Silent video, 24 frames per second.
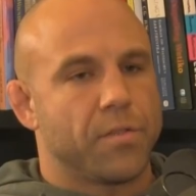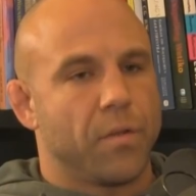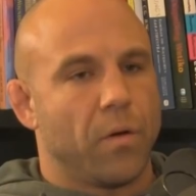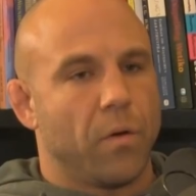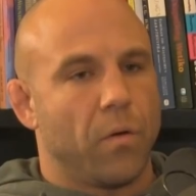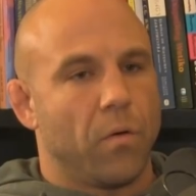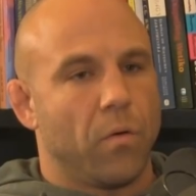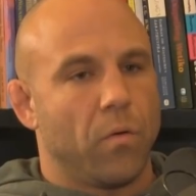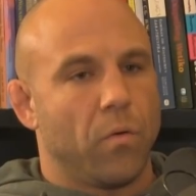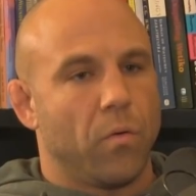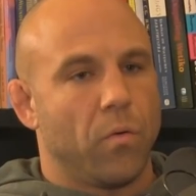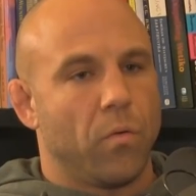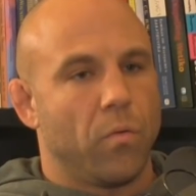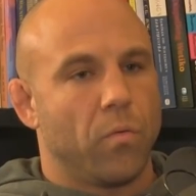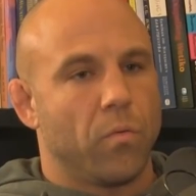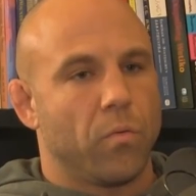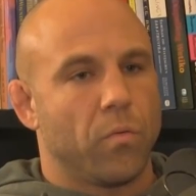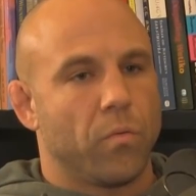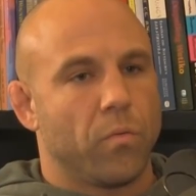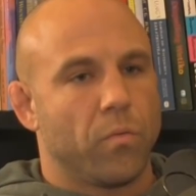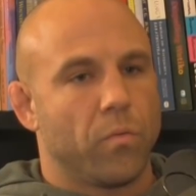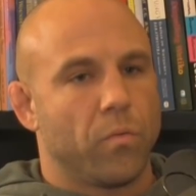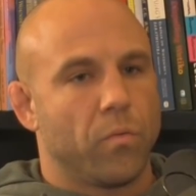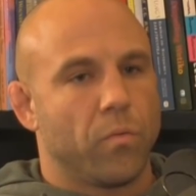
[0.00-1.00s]
so
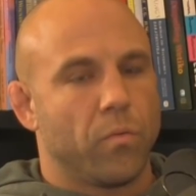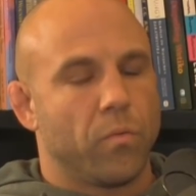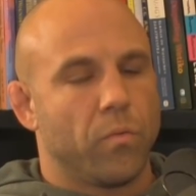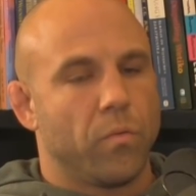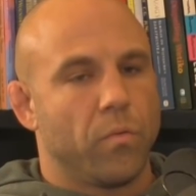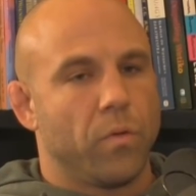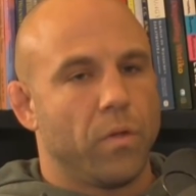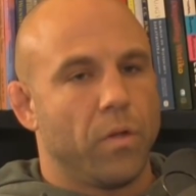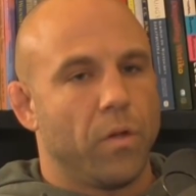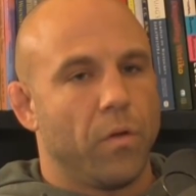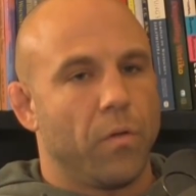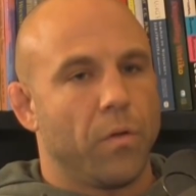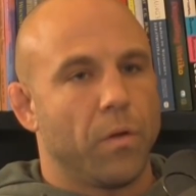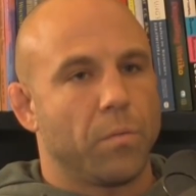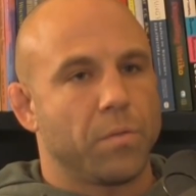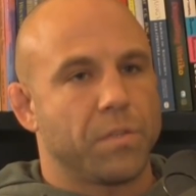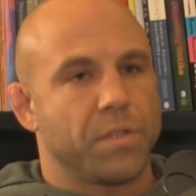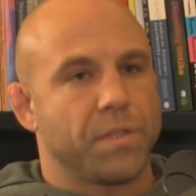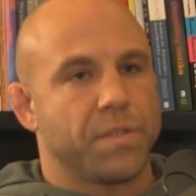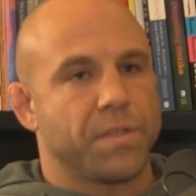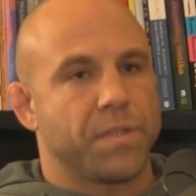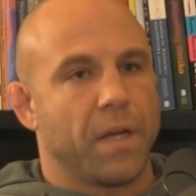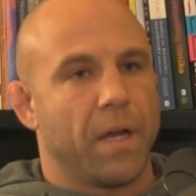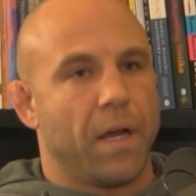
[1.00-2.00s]
you know there
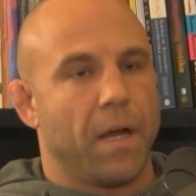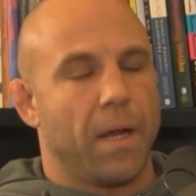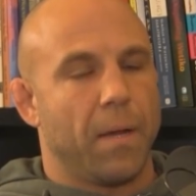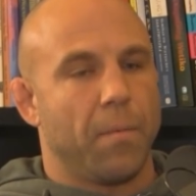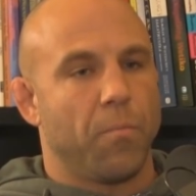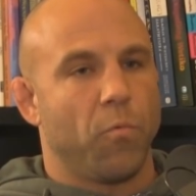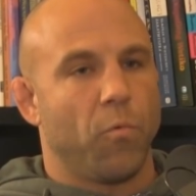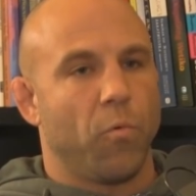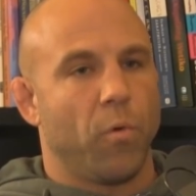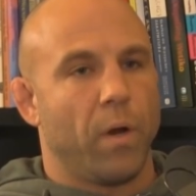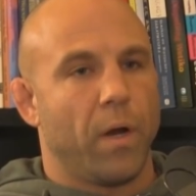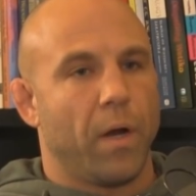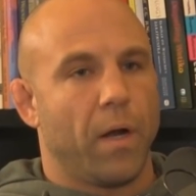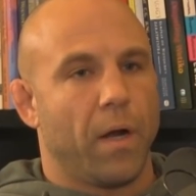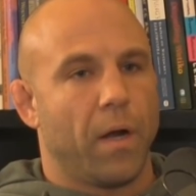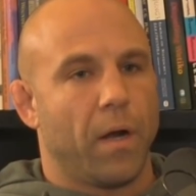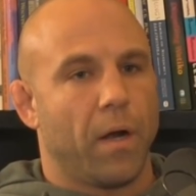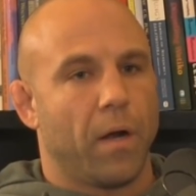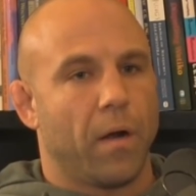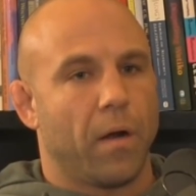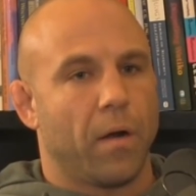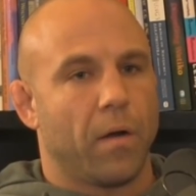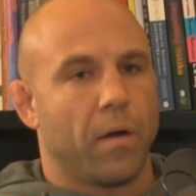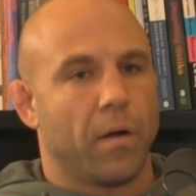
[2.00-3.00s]
was a time
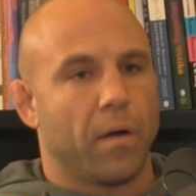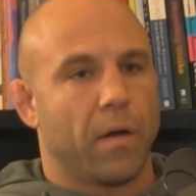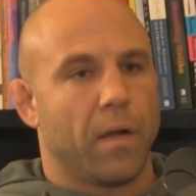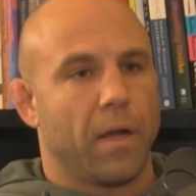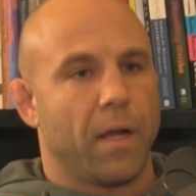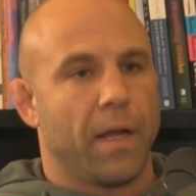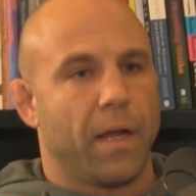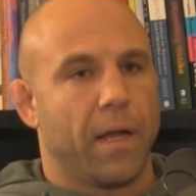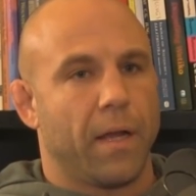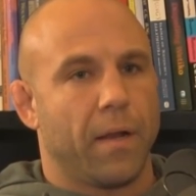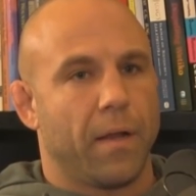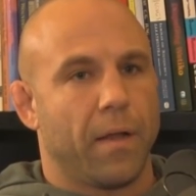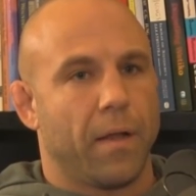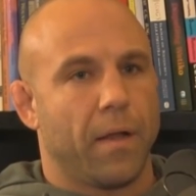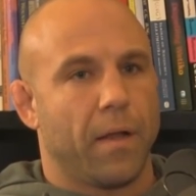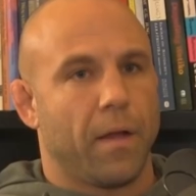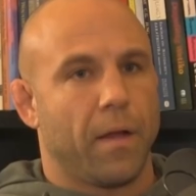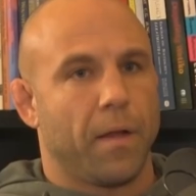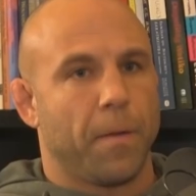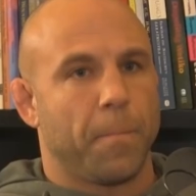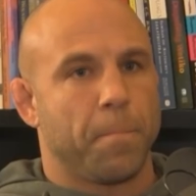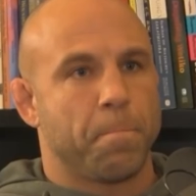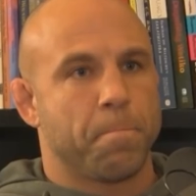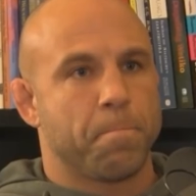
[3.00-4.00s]
where I had
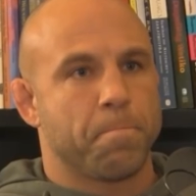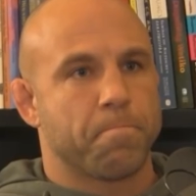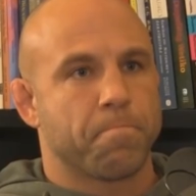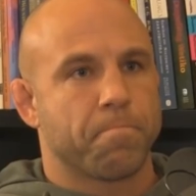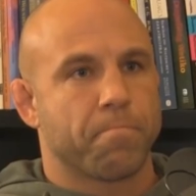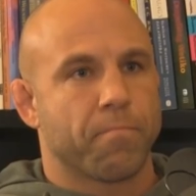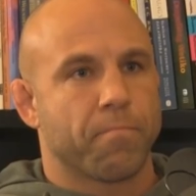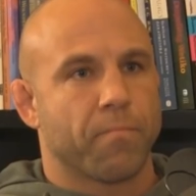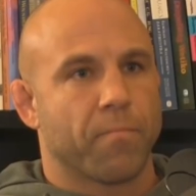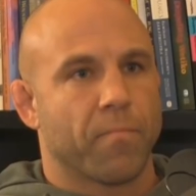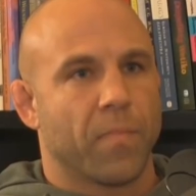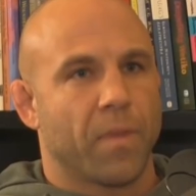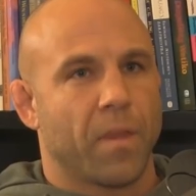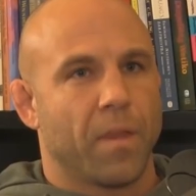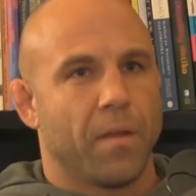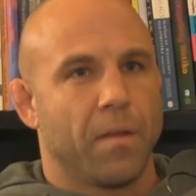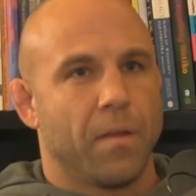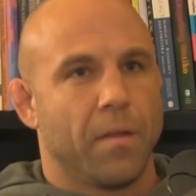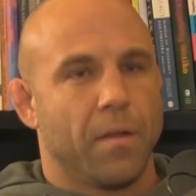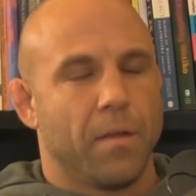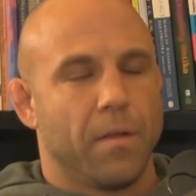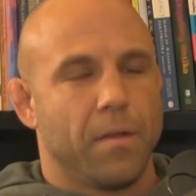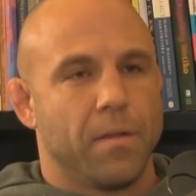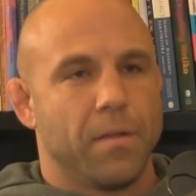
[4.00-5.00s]
a
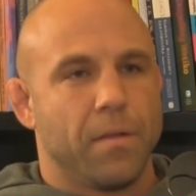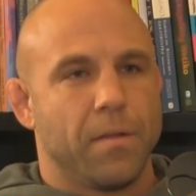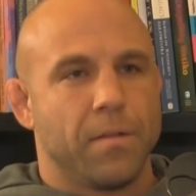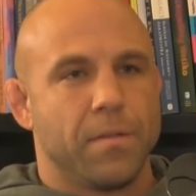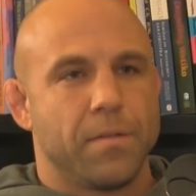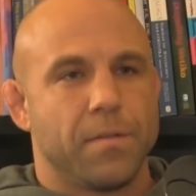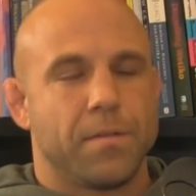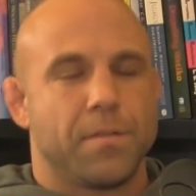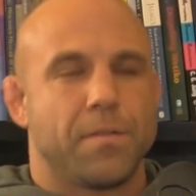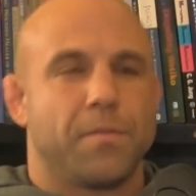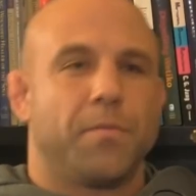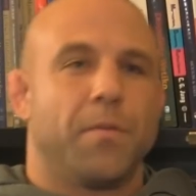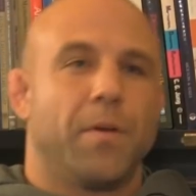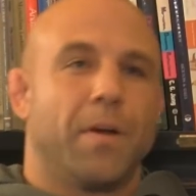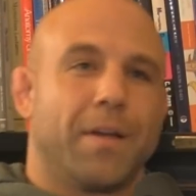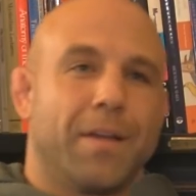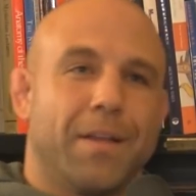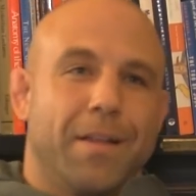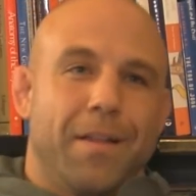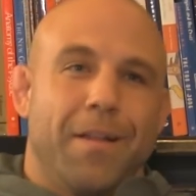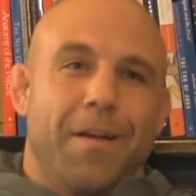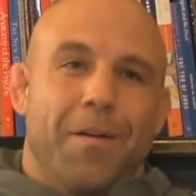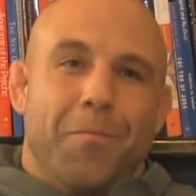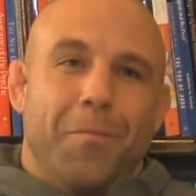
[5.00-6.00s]
this is
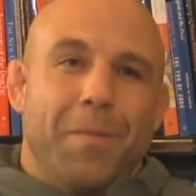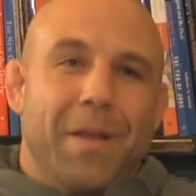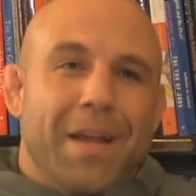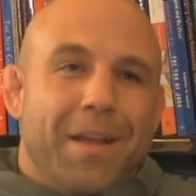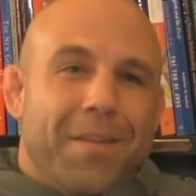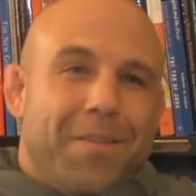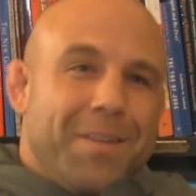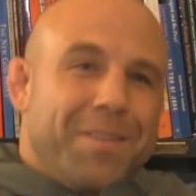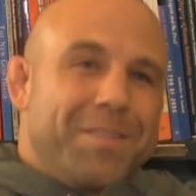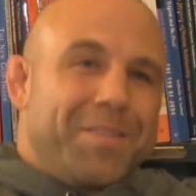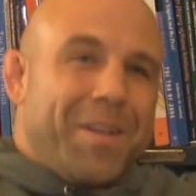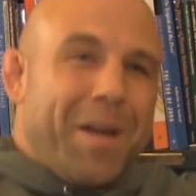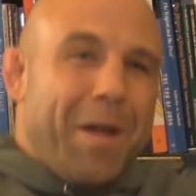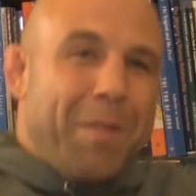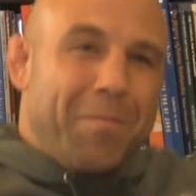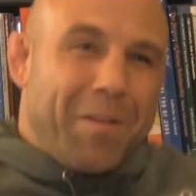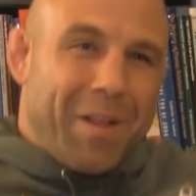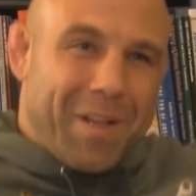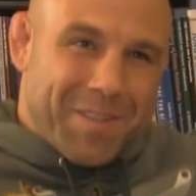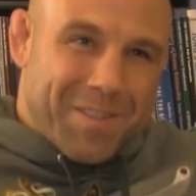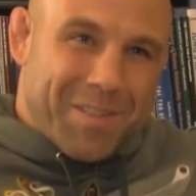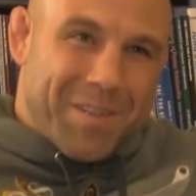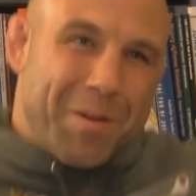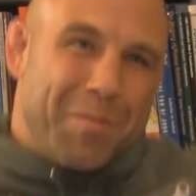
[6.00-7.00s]
fucking oh man this
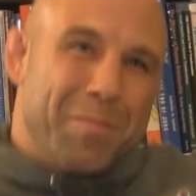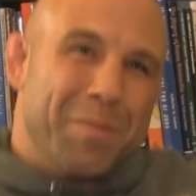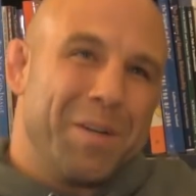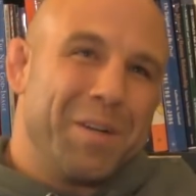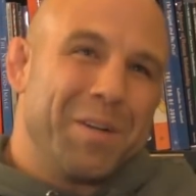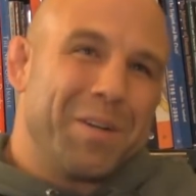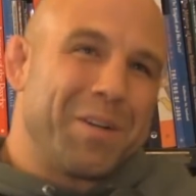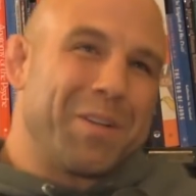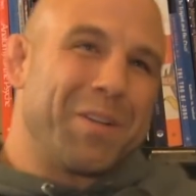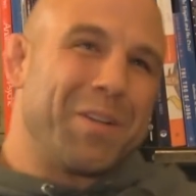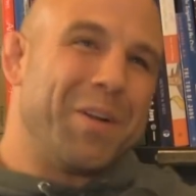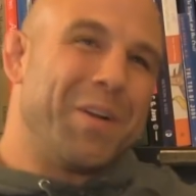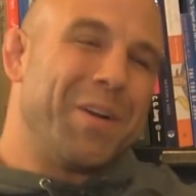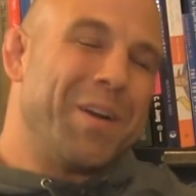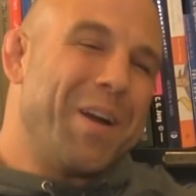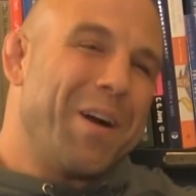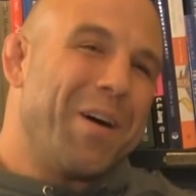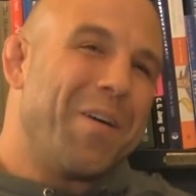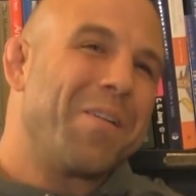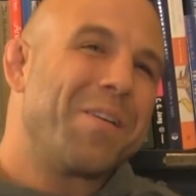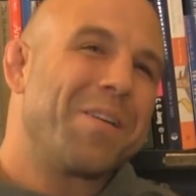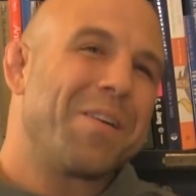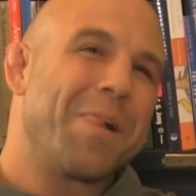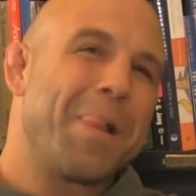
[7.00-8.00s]
timeline's coming in clear
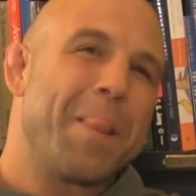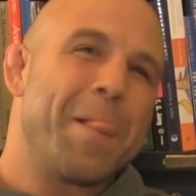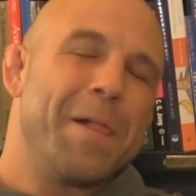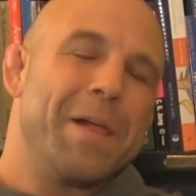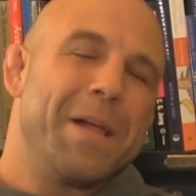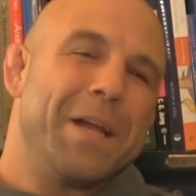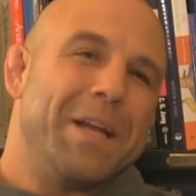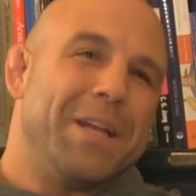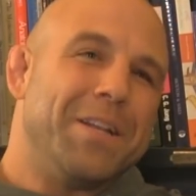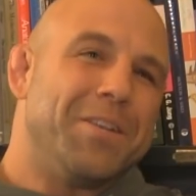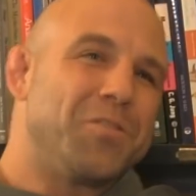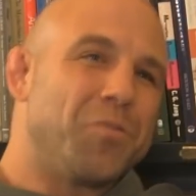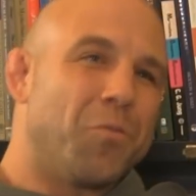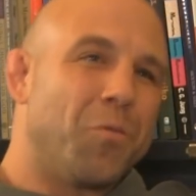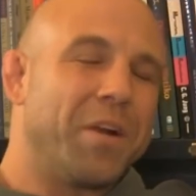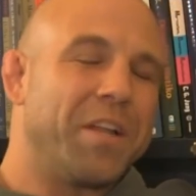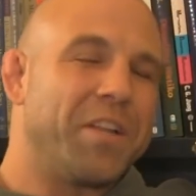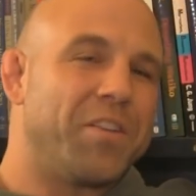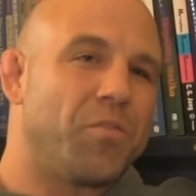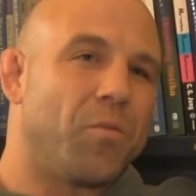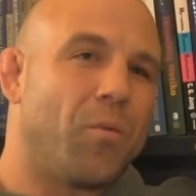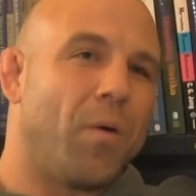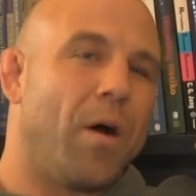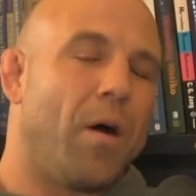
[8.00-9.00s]
now. In
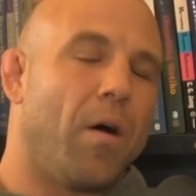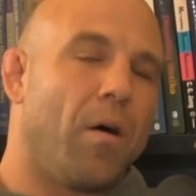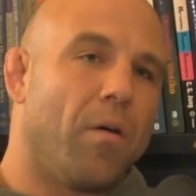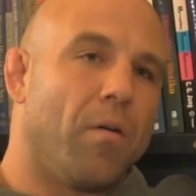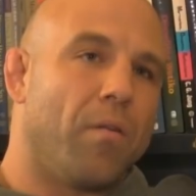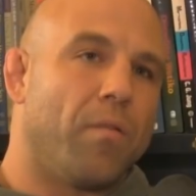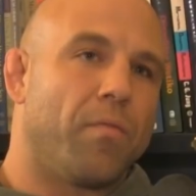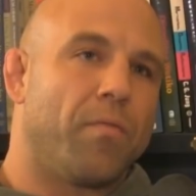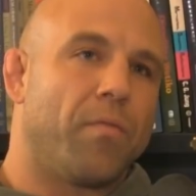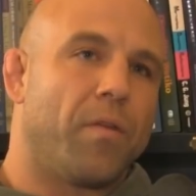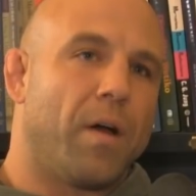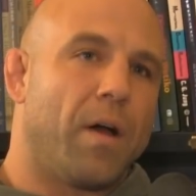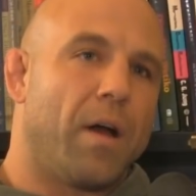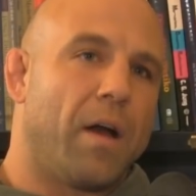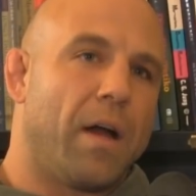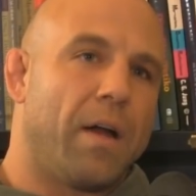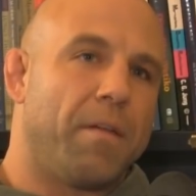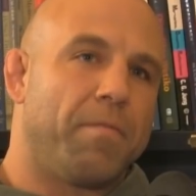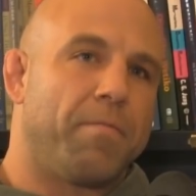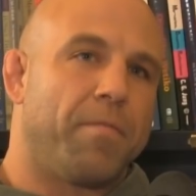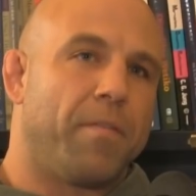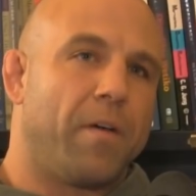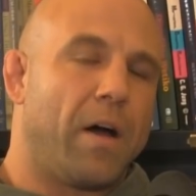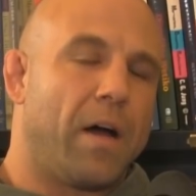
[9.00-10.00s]
2012, I
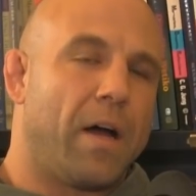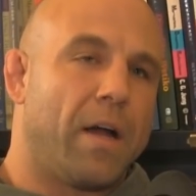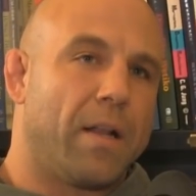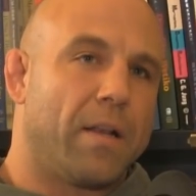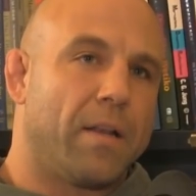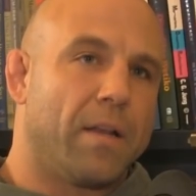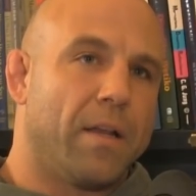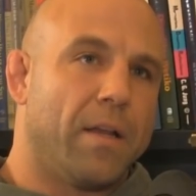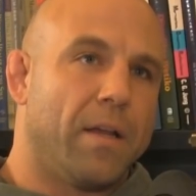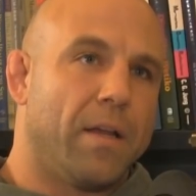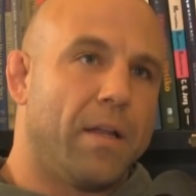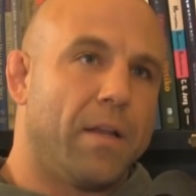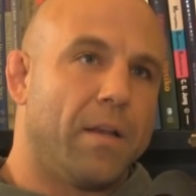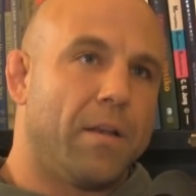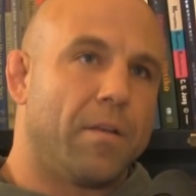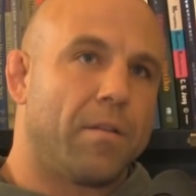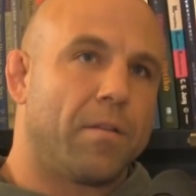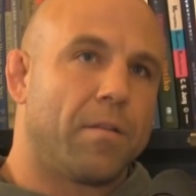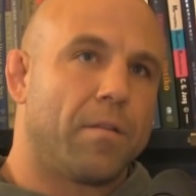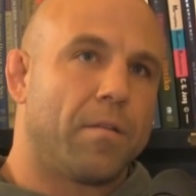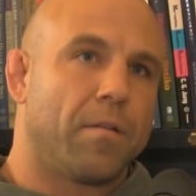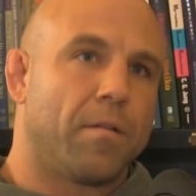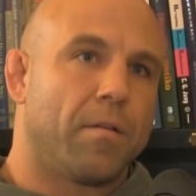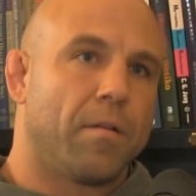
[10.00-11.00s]
fought
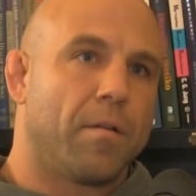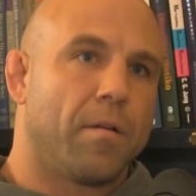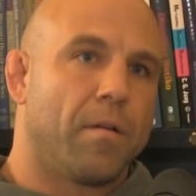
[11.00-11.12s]
and